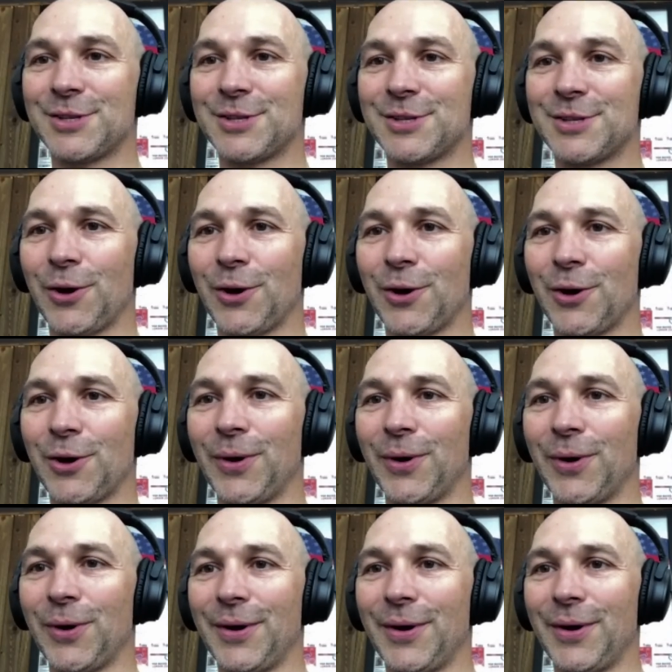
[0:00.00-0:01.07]
so
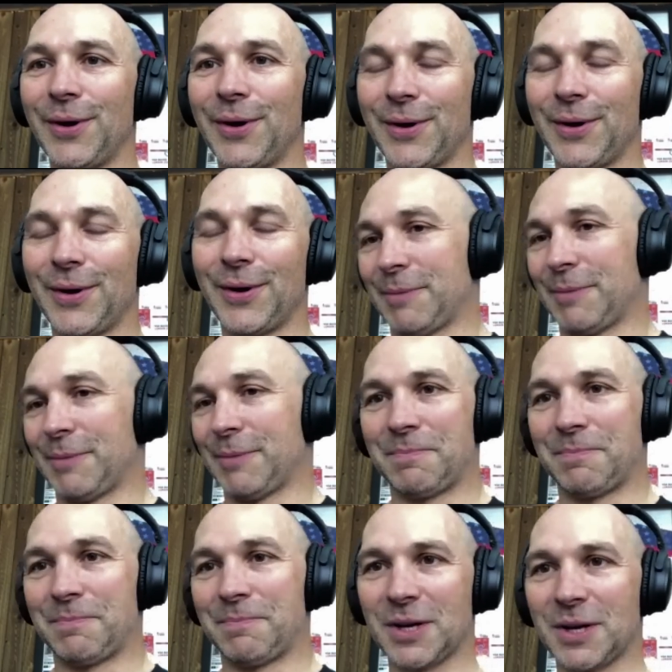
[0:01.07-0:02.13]

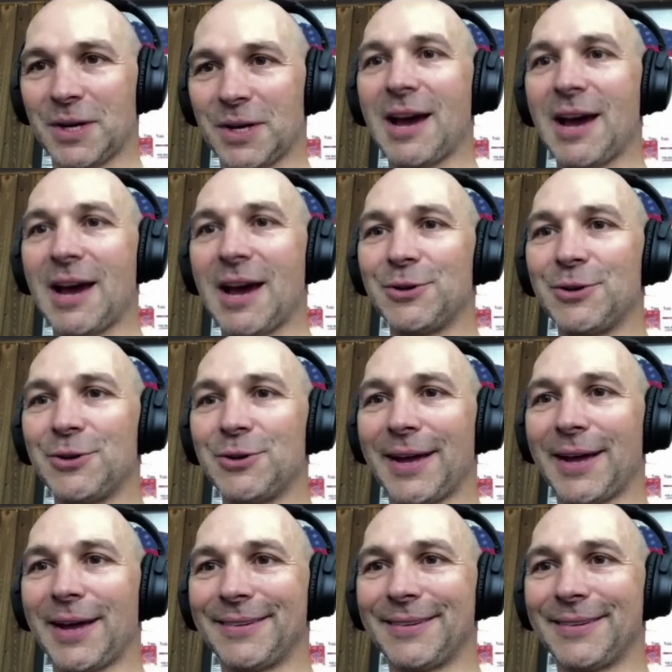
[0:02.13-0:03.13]
it's like, yeah, I can do that.